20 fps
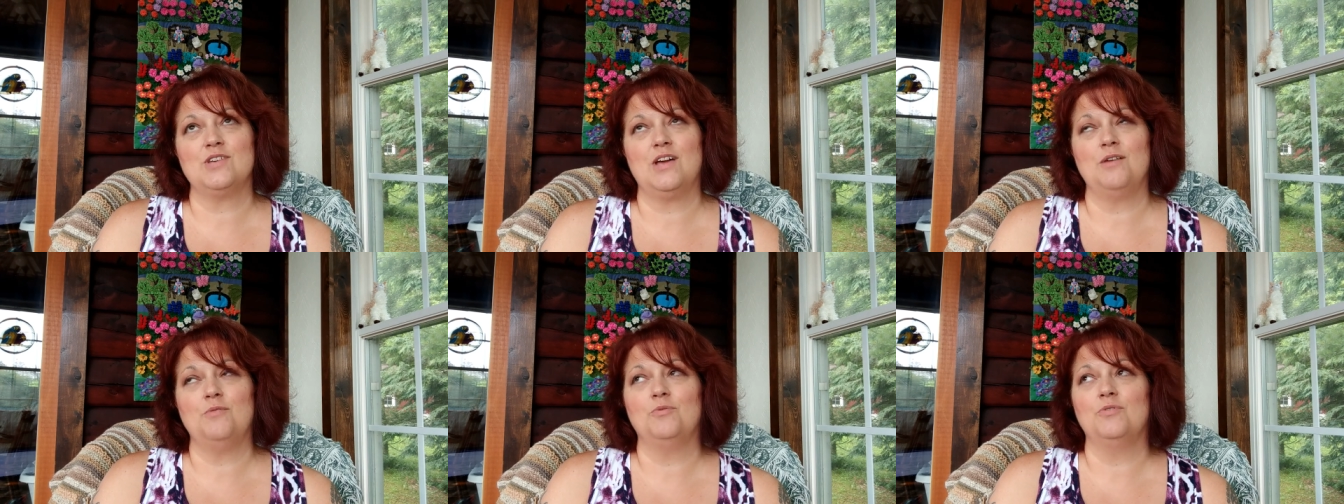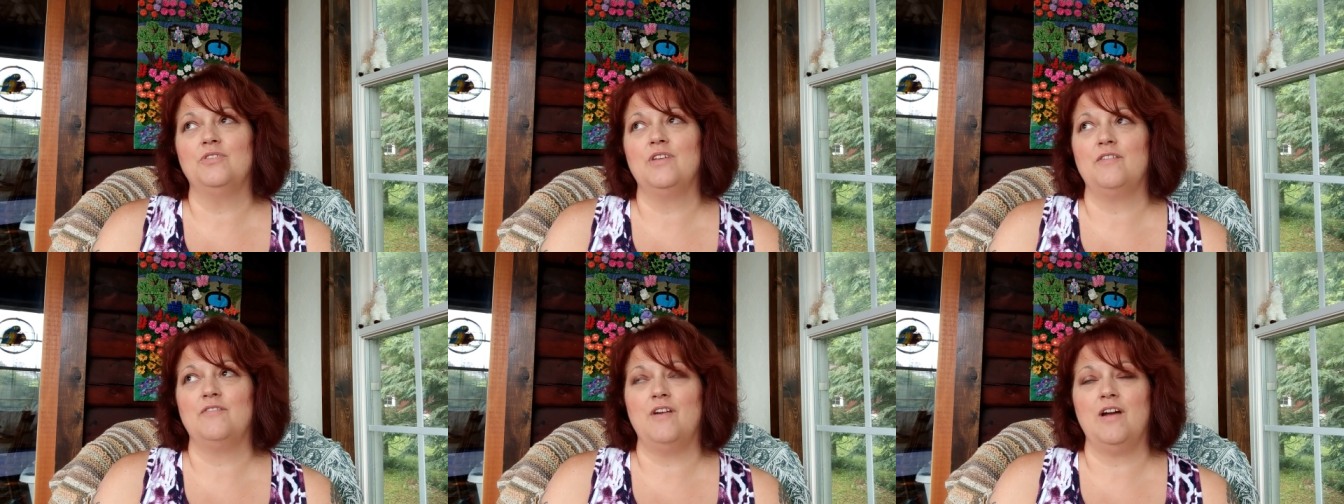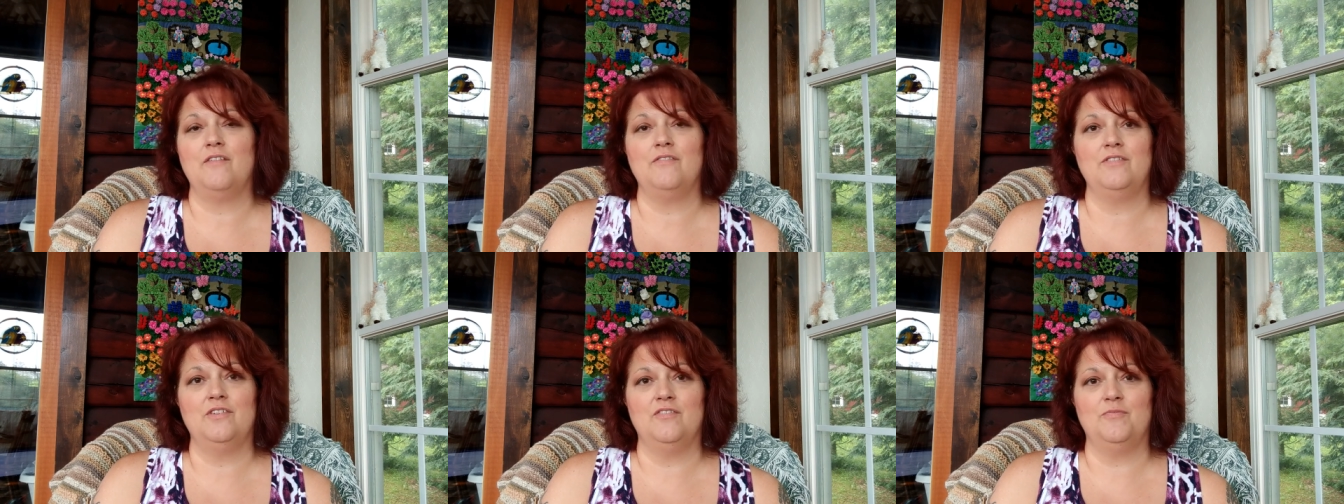I will never
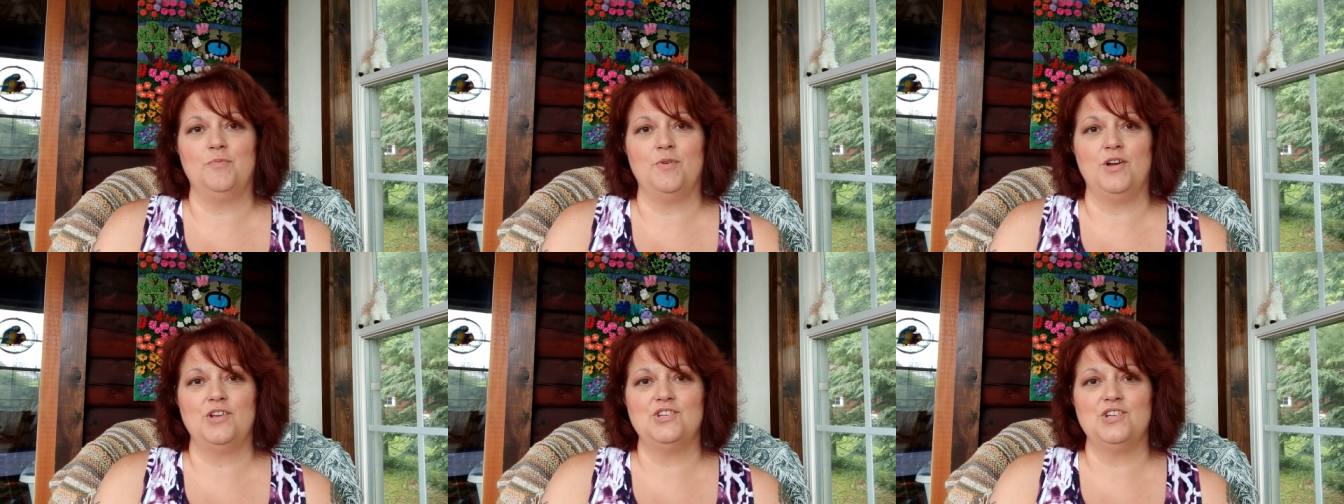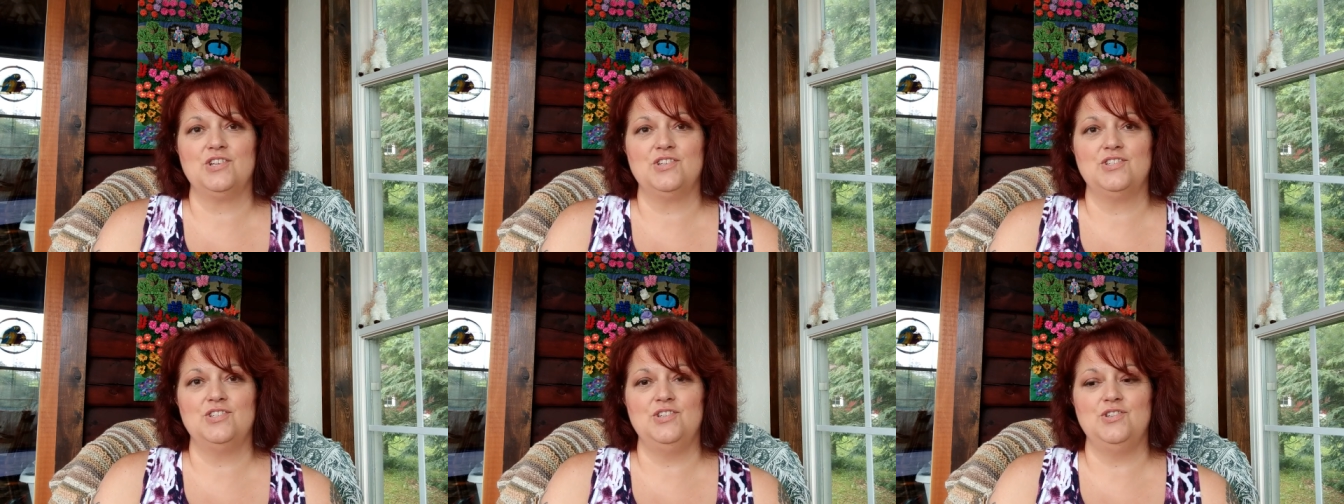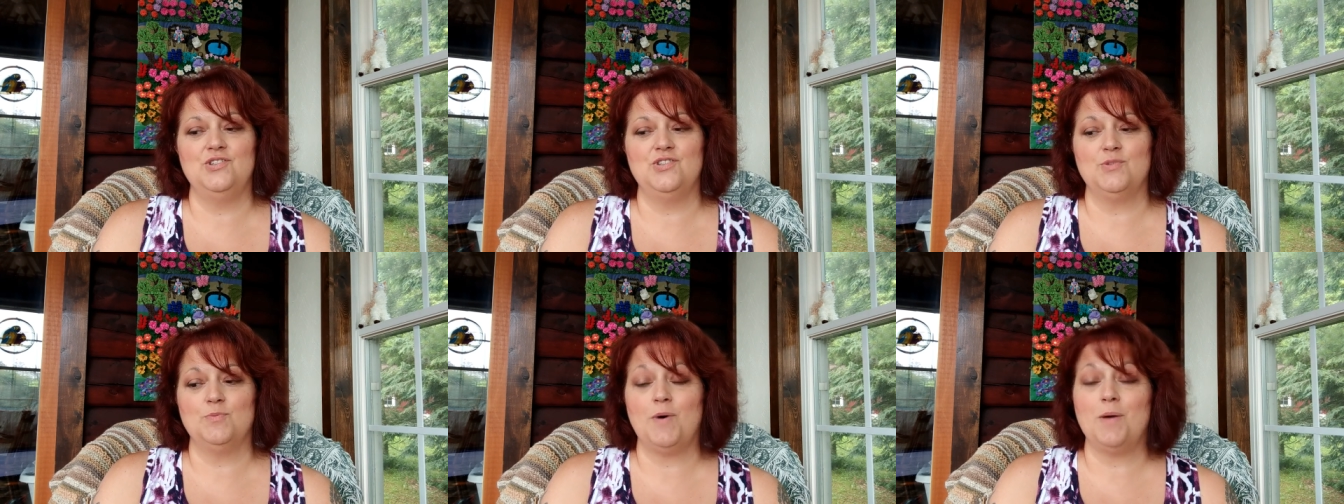have enough projects to
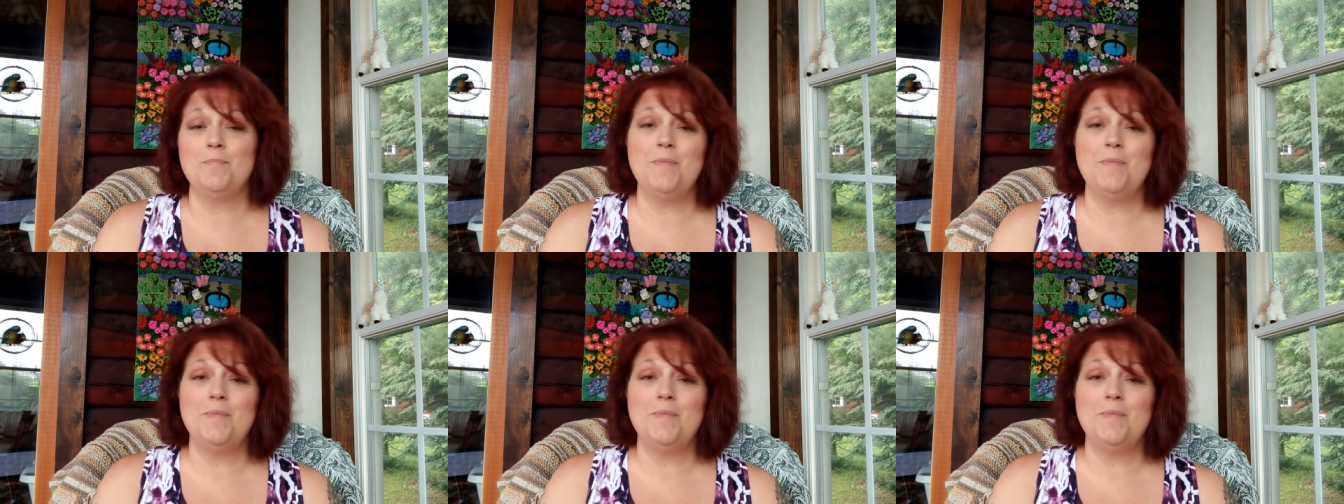use them on.